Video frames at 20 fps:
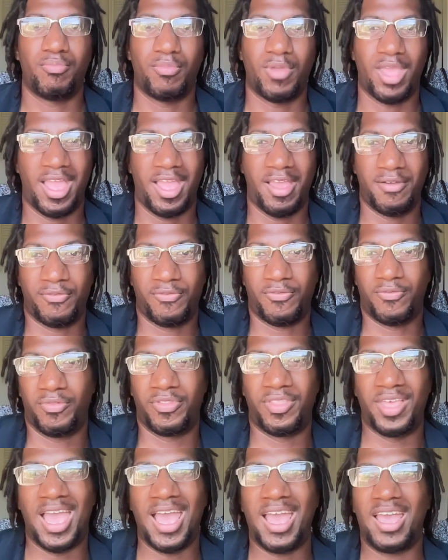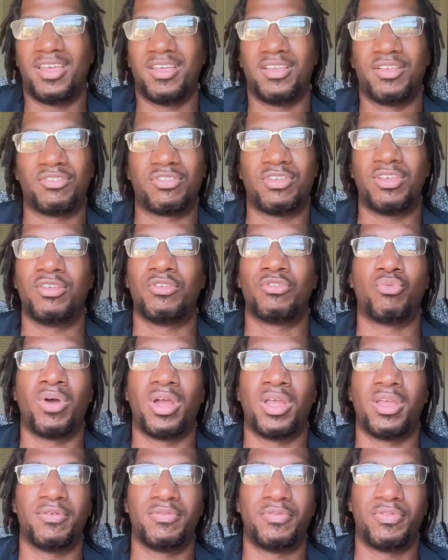If that is his
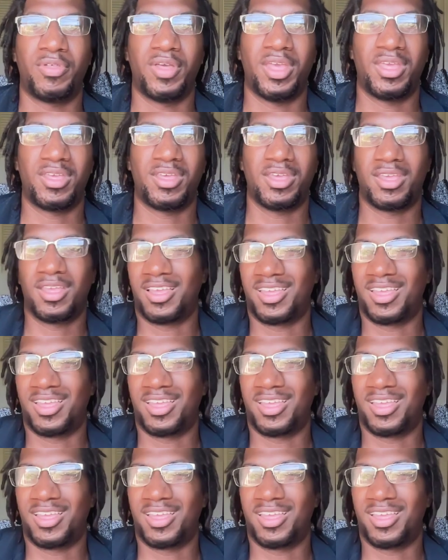way of thinking,